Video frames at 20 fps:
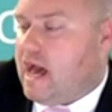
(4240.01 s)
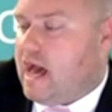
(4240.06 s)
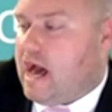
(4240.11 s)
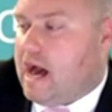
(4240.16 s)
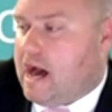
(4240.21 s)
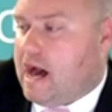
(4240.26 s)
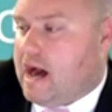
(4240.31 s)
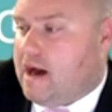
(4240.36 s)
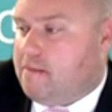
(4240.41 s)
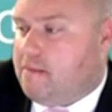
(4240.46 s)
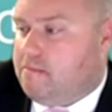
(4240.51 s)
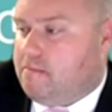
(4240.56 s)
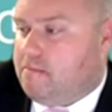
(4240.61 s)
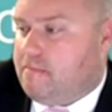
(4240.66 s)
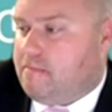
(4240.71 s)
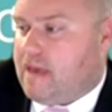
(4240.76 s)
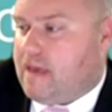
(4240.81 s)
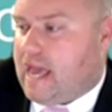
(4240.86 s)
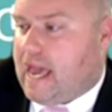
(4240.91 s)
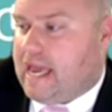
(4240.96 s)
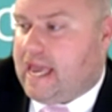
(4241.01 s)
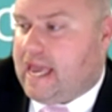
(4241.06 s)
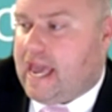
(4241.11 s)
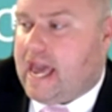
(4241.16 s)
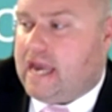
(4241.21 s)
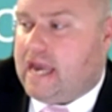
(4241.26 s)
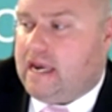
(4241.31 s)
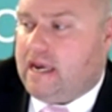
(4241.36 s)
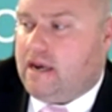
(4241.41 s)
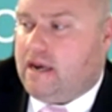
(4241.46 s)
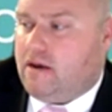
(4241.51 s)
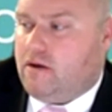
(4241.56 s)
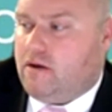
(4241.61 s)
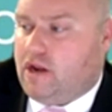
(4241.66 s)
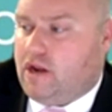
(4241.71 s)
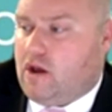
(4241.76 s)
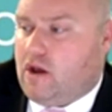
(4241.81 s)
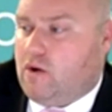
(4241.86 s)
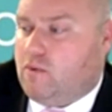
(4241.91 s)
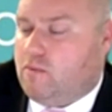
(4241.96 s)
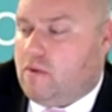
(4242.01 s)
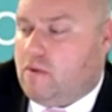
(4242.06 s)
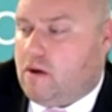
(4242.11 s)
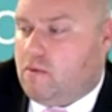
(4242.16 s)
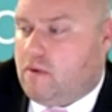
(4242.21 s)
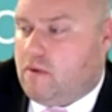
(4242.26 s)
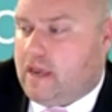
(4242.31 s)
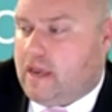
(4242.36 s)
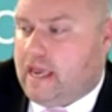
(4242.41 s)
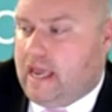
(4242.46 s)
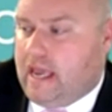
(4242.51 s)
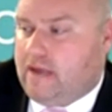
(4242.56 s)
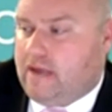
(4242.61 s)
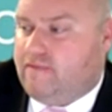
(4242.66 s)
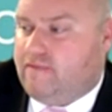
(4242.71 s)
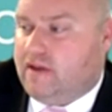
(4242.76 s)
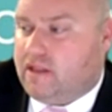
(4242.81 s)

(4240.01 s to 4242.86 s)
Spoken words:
Again, in